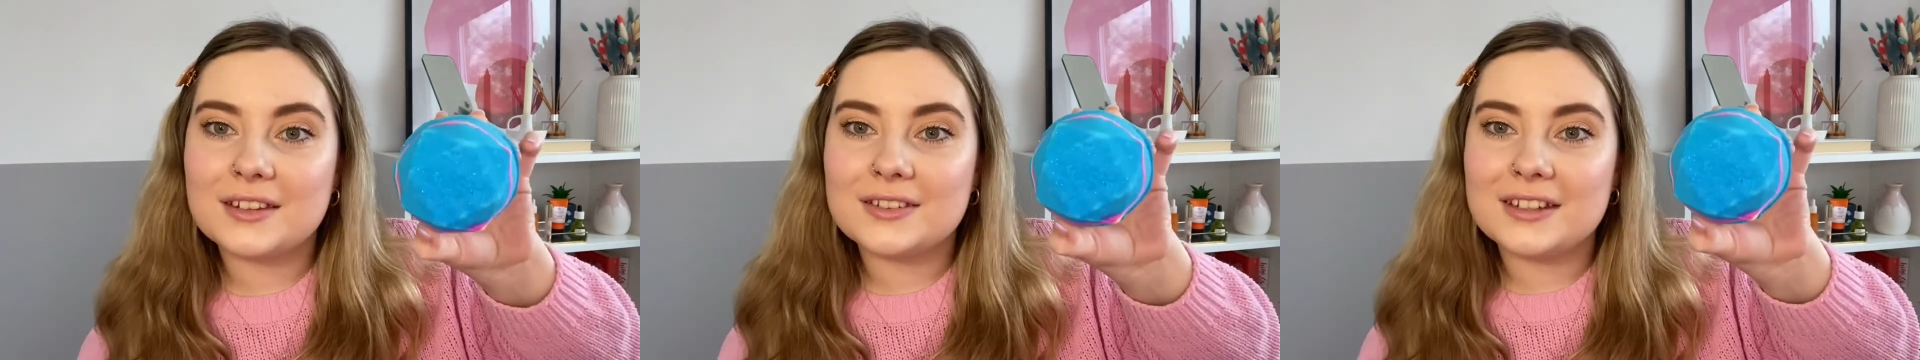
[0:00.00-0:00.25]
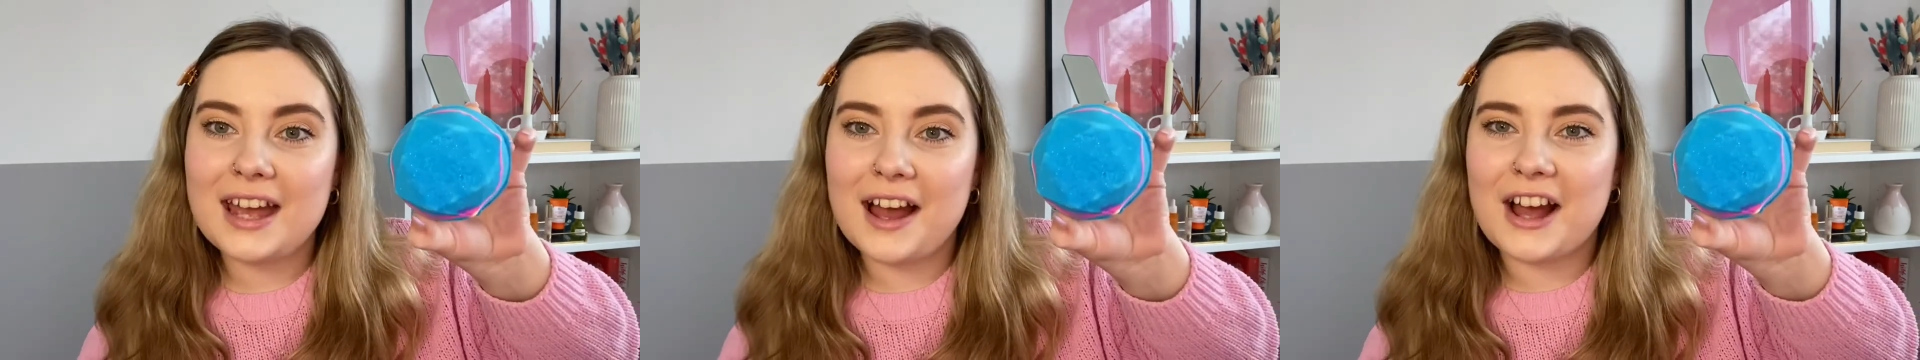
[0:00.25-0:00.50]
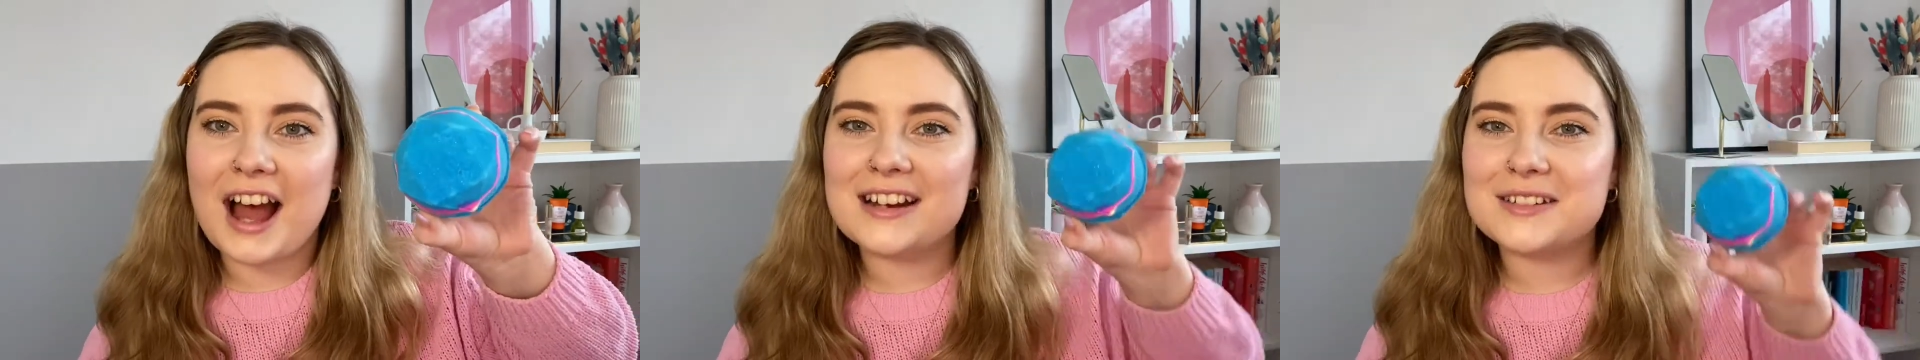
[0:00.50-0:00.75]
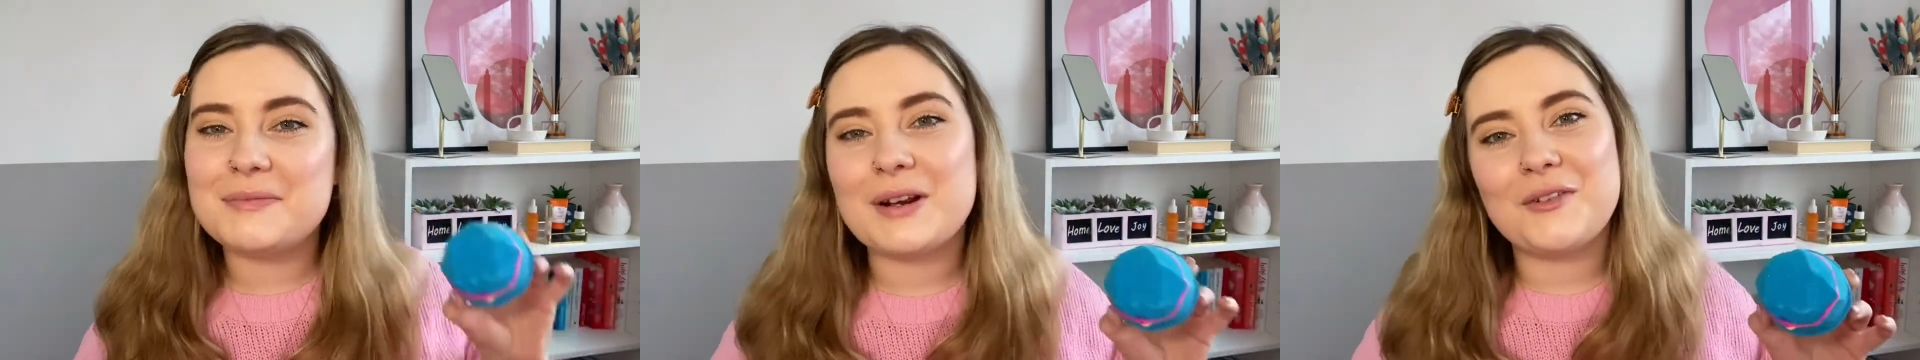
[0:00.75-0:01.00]
So yeah, had
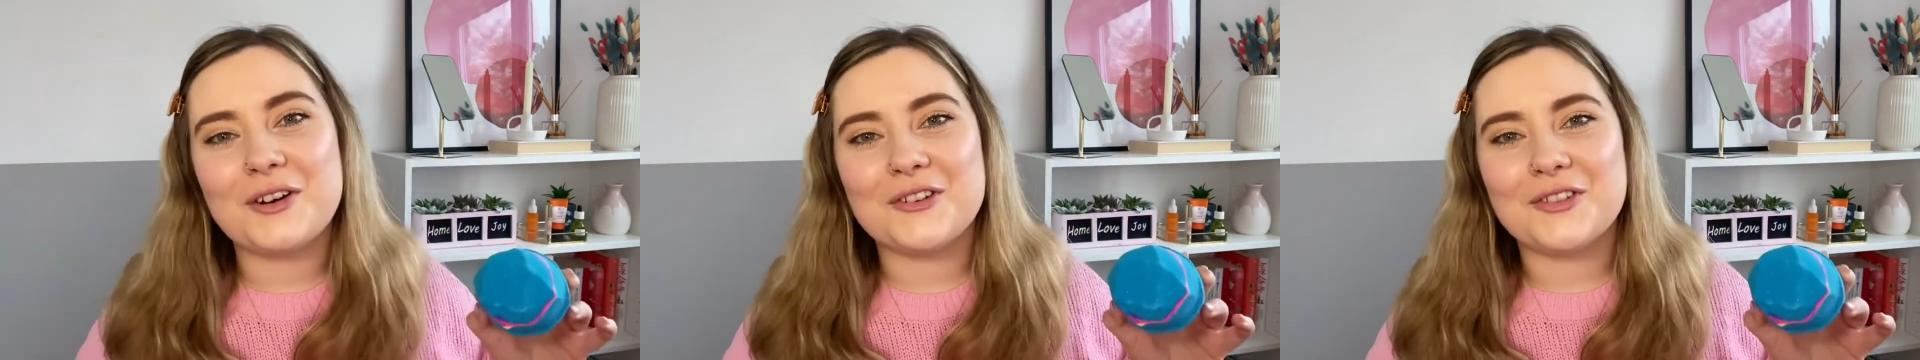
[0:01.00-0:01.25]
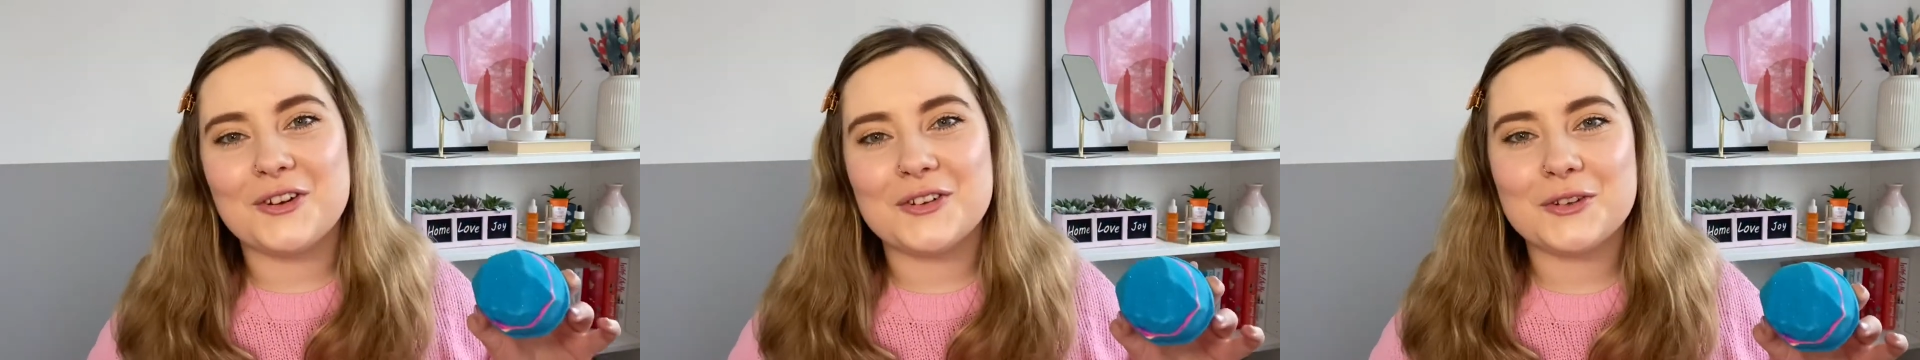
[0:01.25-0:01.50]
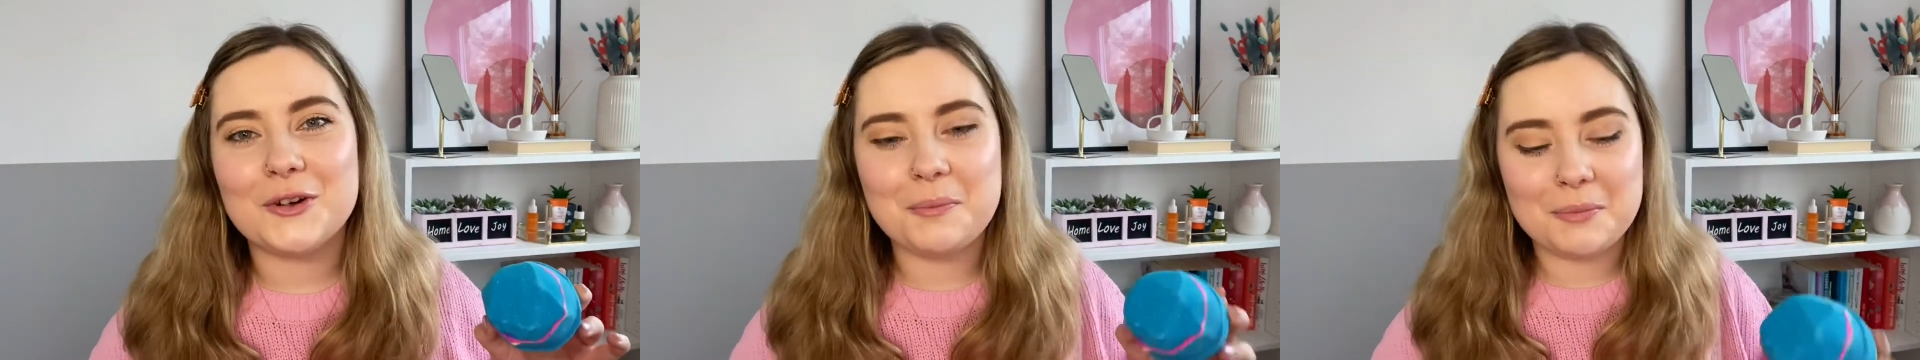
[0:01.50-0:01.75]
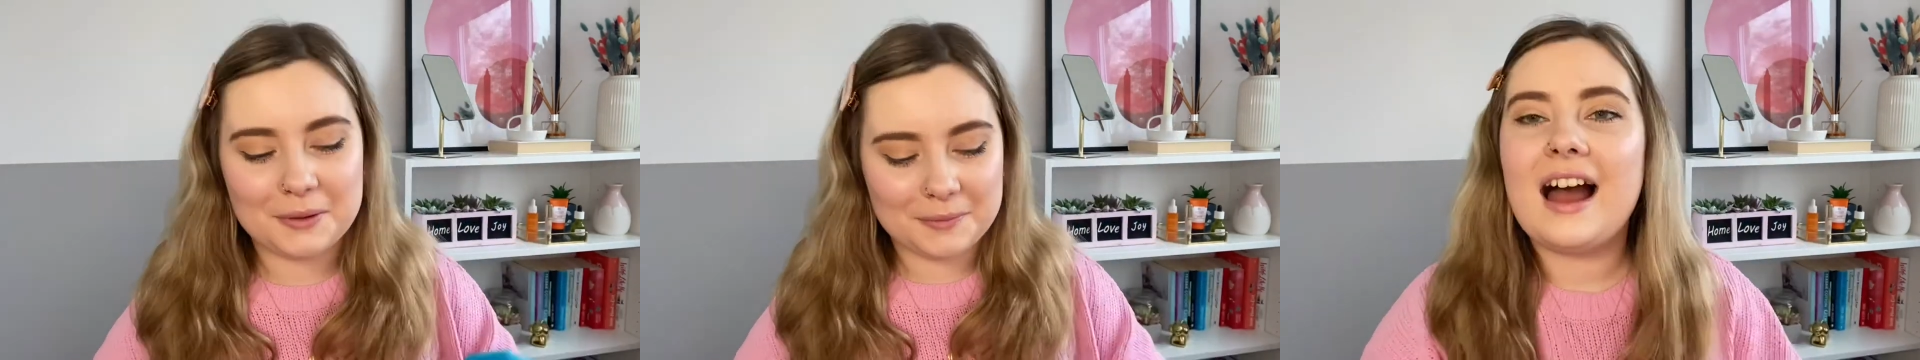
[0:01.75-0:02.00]
to pick one of those up.